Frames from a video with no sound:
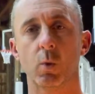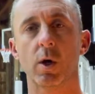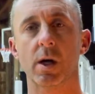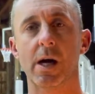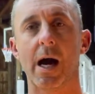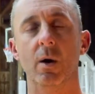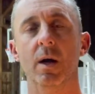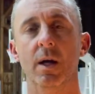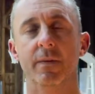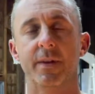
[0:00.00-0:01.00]
workout
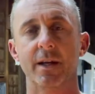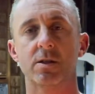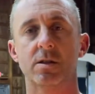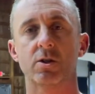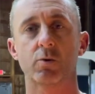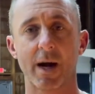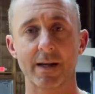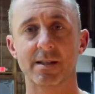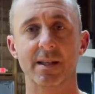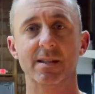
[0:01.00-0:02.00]
that
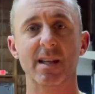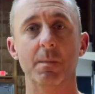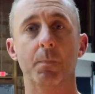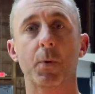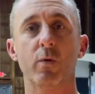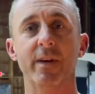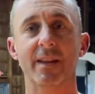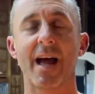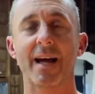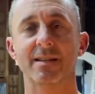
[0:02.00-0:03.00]
stresses improving
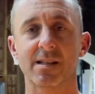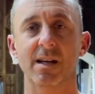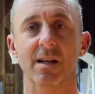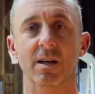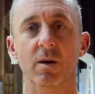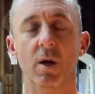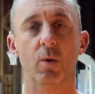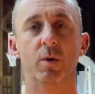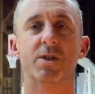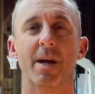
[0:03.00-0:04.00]
that skill,
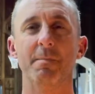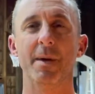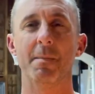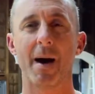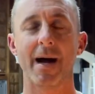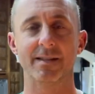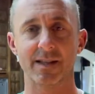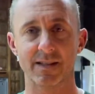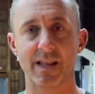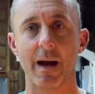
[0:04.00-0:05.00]
which then
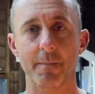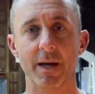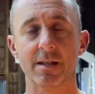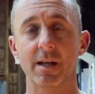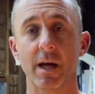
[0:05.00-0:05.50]
minimizes that miss.